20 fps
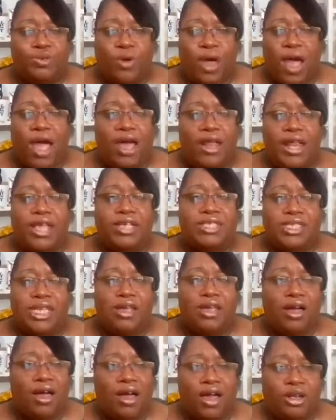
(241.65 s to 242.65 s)
Why are they
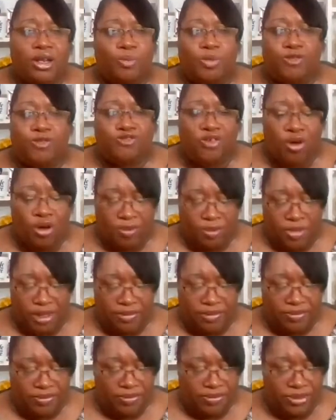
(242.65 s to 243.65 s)
still underperforming
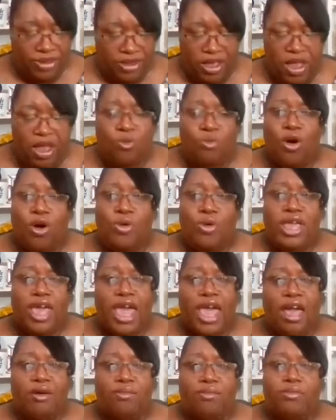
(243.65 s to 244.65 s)
when we
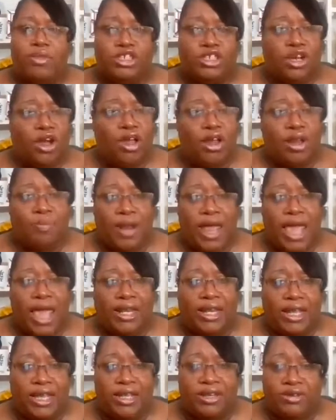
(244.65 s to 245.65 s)
have majority Black
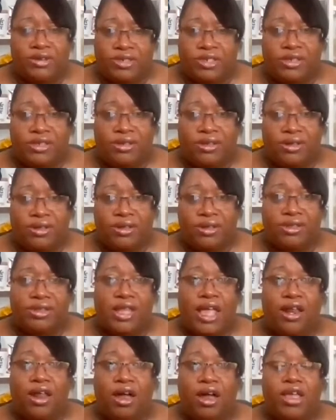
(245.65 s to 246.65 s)
leaders
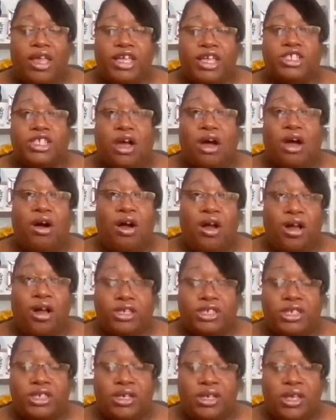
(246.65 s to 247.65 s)
that are in
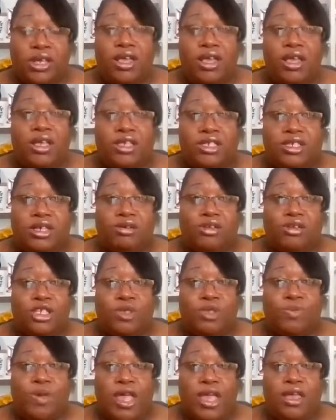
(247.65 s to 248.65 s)
charge, so to
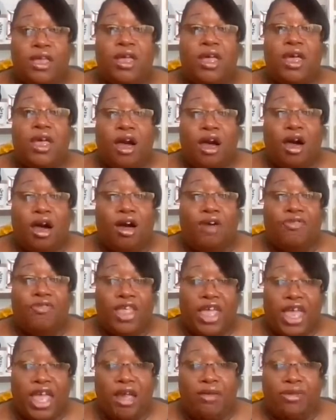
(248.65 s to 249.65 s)
speak, of
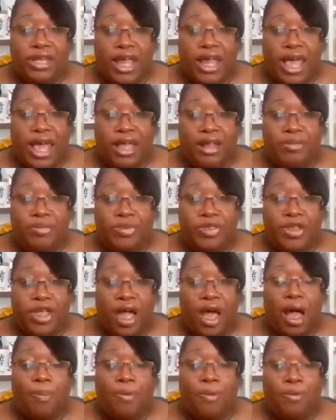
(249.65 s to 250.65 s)
the everyday
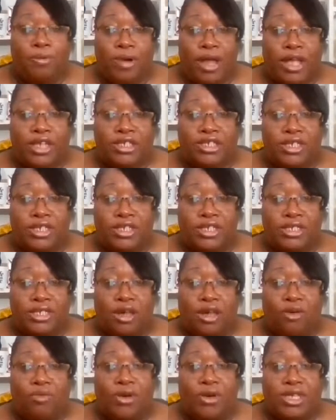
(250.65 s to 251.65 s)
operations of
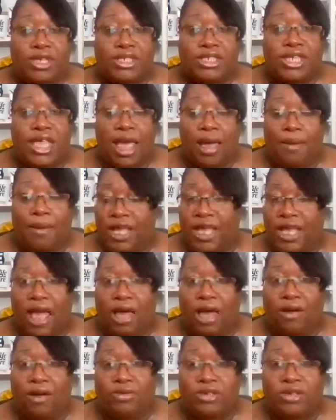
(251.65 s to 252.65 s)
what's happening in our
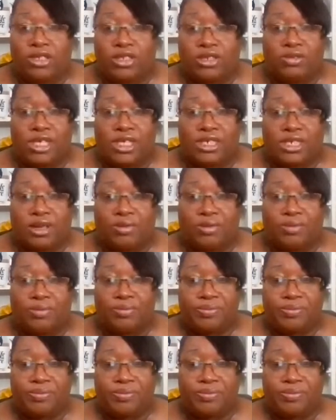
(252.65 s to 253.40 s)
school system?